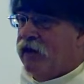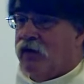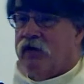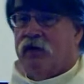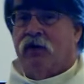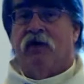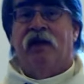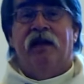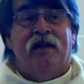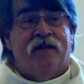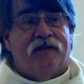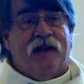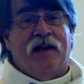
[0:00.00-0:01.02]
miracle
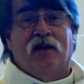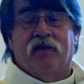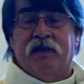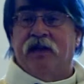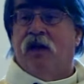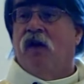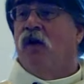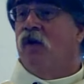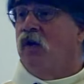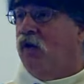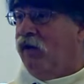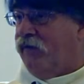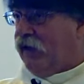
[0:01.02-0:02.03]
found in
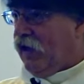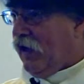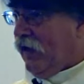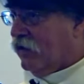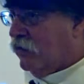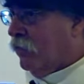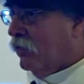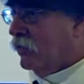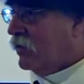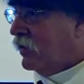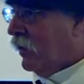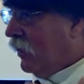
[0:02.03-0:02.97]
all of the Gospels.